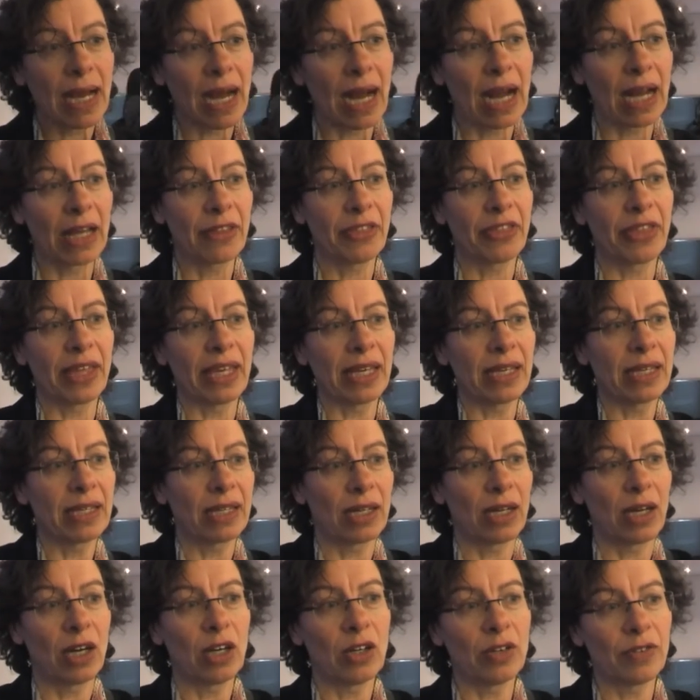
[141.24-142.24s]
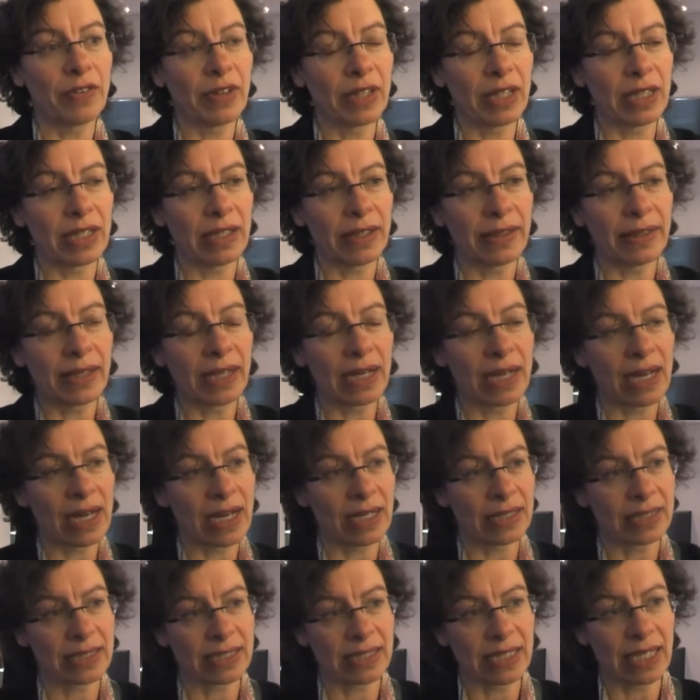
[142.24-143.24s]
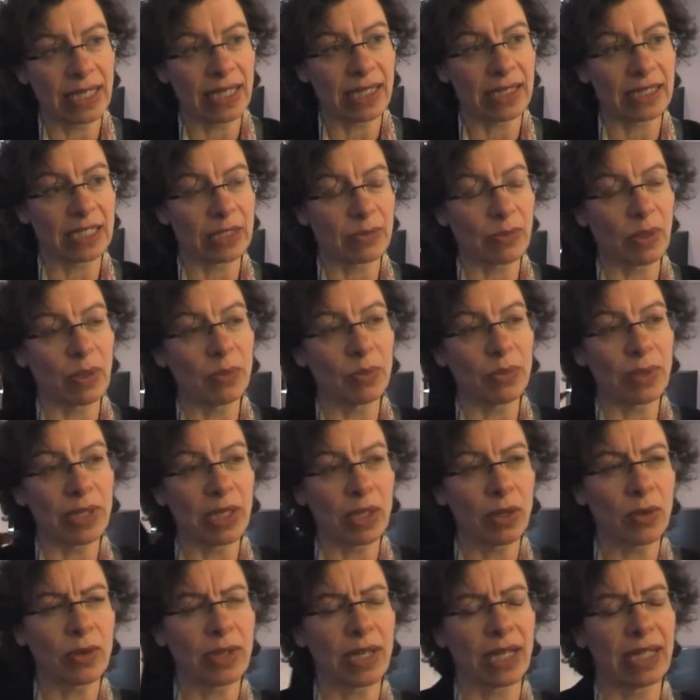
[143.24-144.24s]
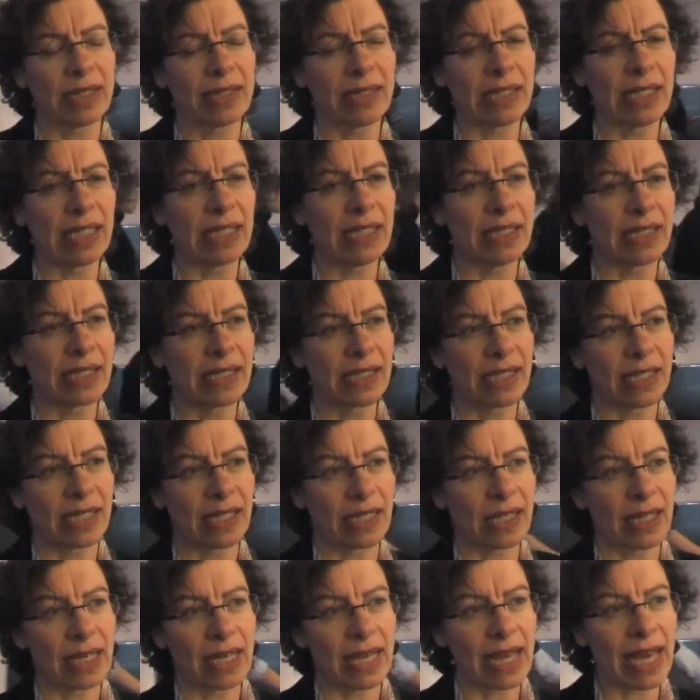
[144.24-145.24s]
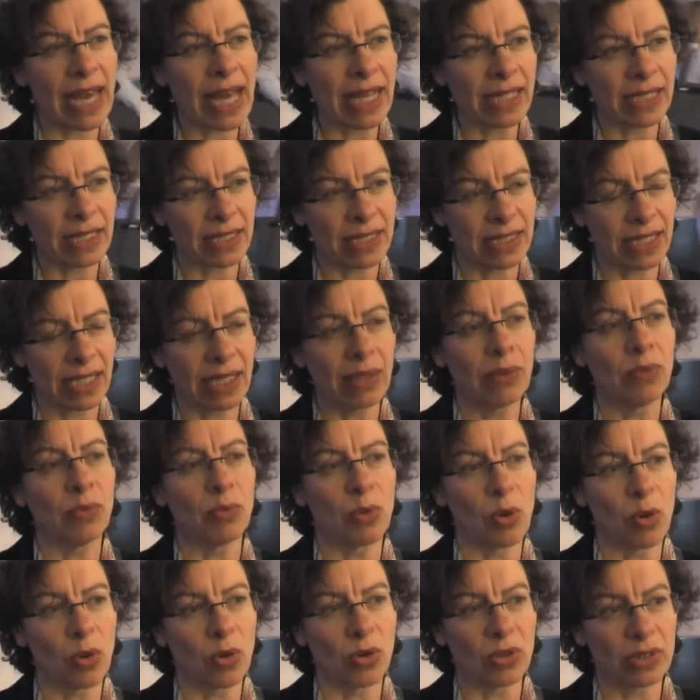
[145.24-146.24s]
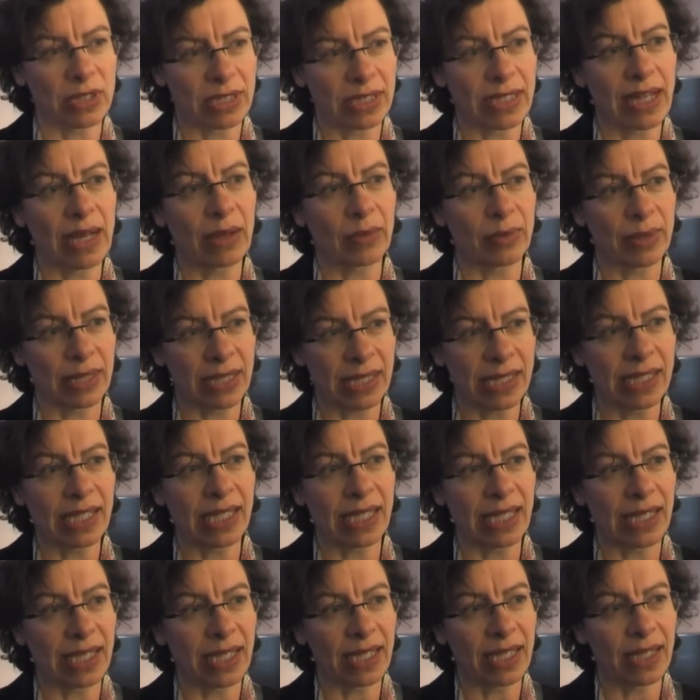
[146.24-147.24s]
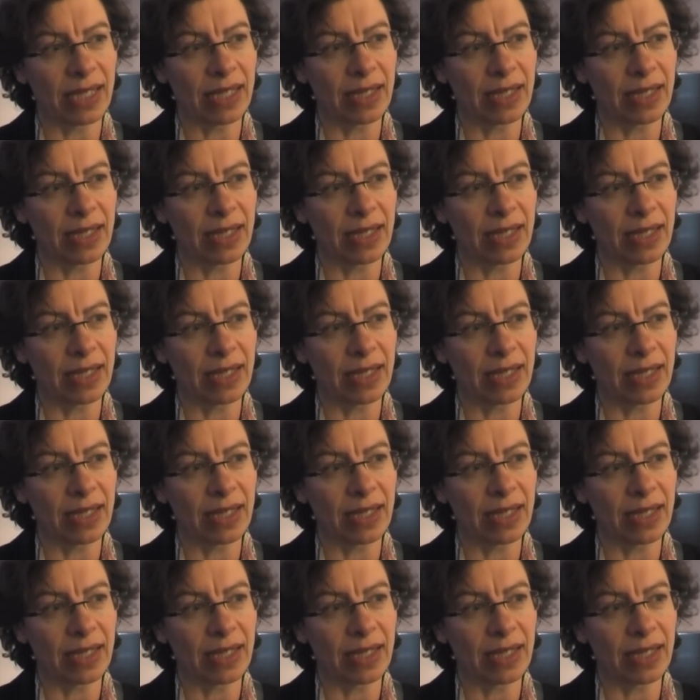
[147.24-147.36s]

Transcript: I think over the last years, when we look at these editing wars that we see